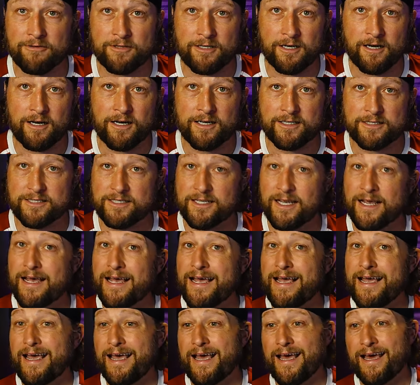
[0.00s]
Gox
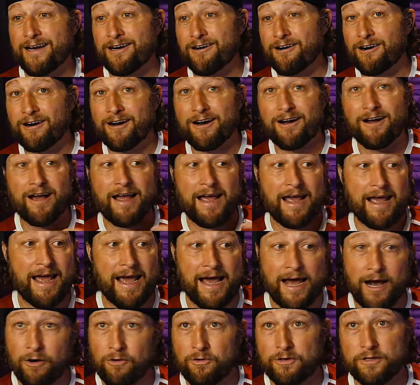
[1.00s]
and are
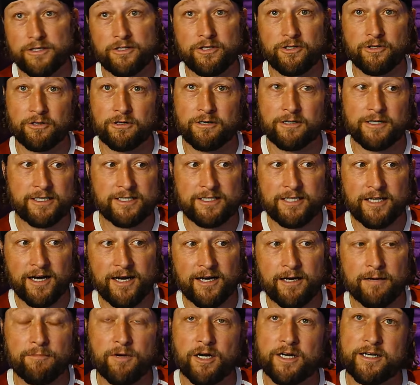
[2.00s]
out your
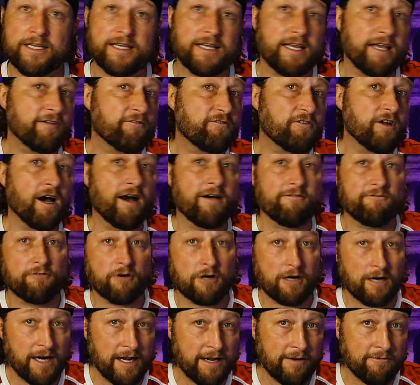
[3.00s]
entire money, if not
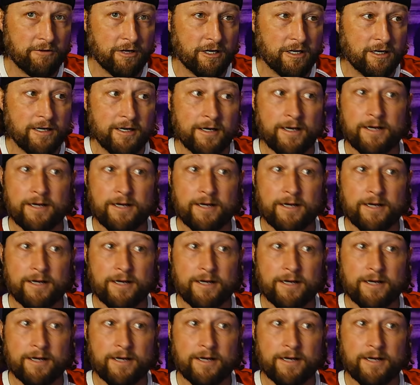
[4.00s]
forever,